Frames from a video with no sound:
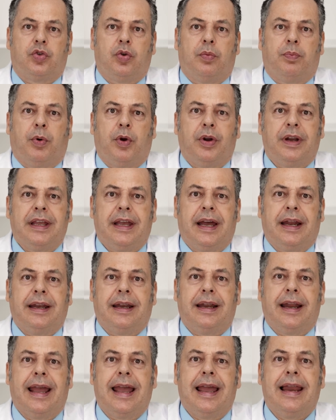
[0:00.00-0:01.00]
dispute
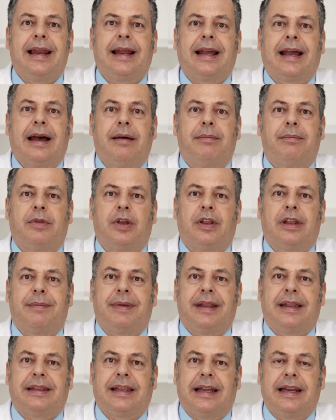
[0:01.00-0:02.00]
settled, the door
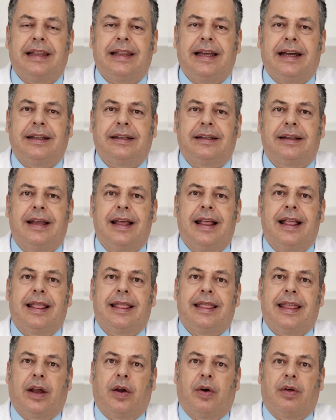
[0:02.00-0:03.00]
was opened
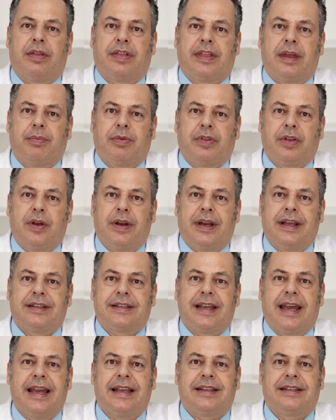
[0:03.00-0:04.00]
to the development
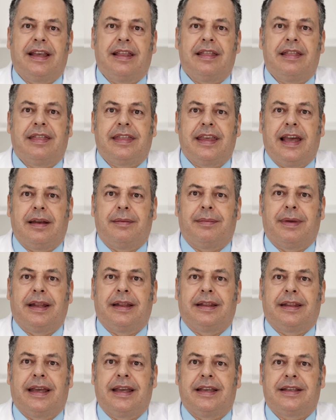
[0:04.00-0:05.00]
of
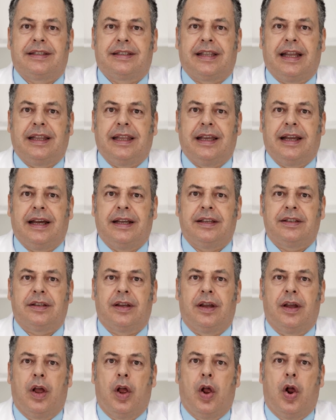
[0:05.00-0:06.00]
psychotherapy and the dawn
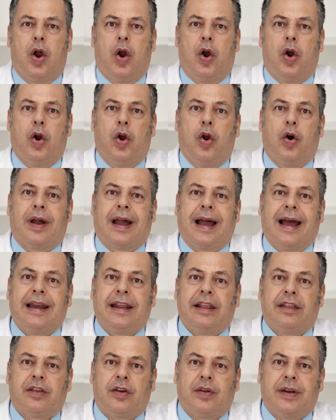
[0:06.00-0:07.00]
of
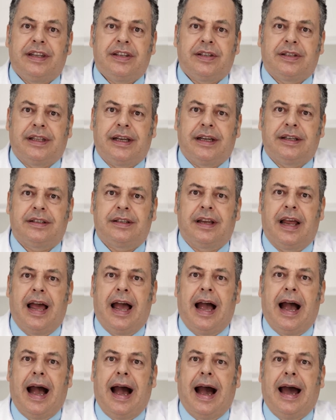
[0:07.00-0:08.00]
psychoanalysis.
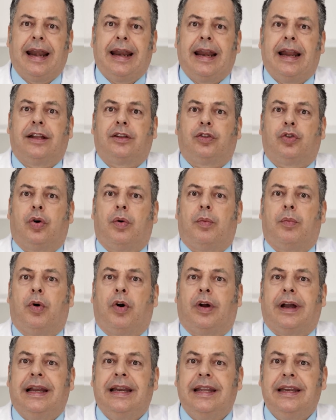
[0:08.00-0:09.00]
In the
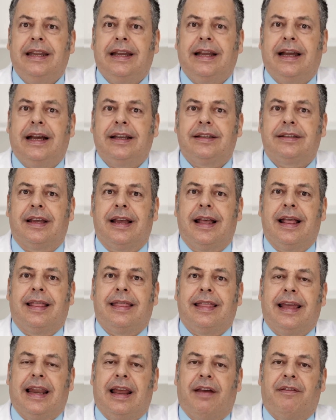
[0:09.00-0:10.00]
transition to the 20th
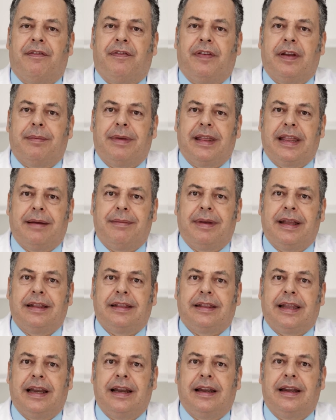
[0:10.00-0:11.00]
century,
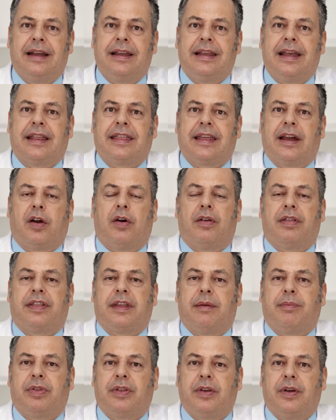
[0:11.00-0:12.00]
at least three
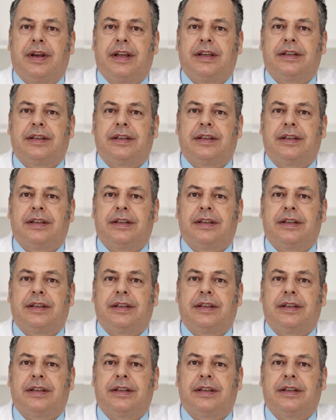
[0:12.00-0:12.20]
clearly